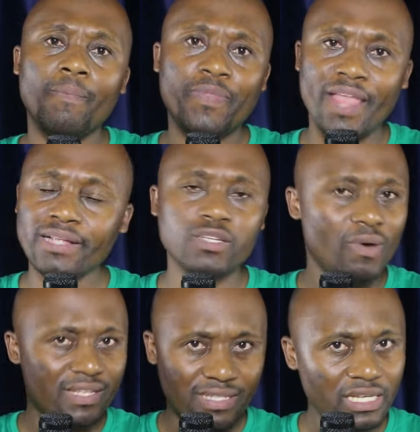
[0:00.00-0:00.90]
Ntanzi
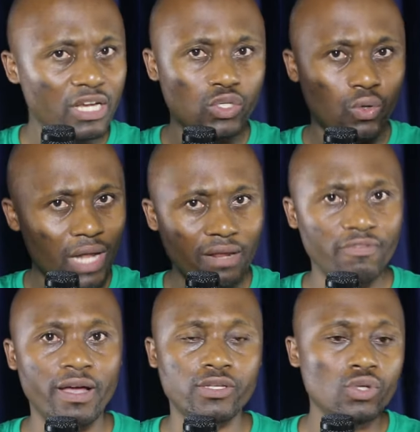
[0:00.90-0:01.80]
was seeking to clarify.